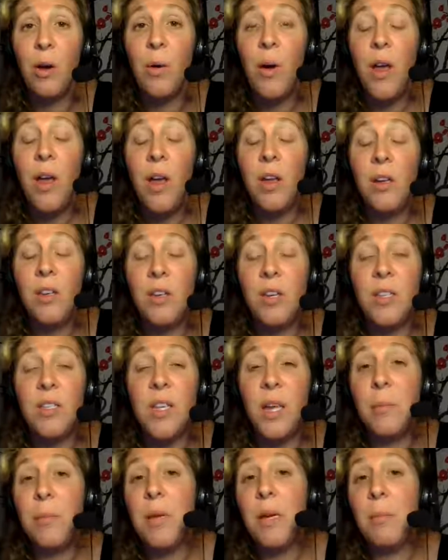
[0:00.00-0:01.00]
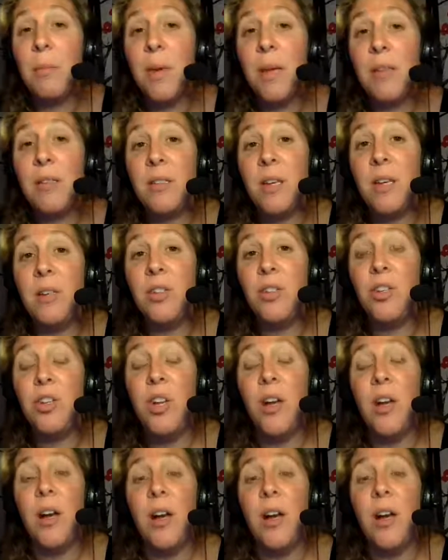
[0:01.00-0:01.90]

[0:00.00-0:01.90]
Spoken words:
You can send me a message.